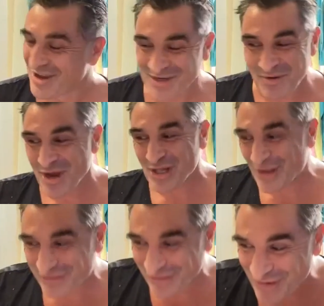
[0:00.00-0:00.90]
So we got
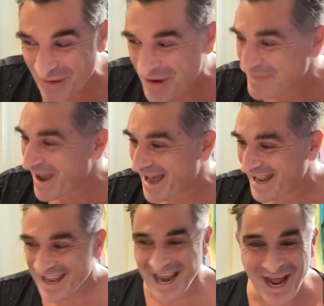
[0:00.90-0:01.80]
lots to talk about,
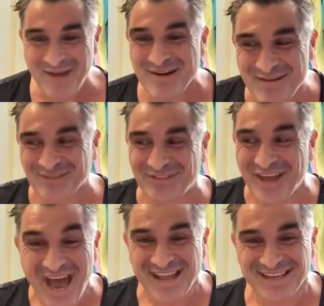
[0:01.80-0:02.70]
and I haven't even
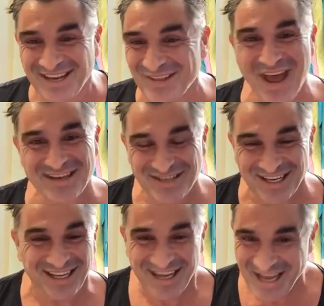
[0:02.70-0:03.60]
started yet on that shit.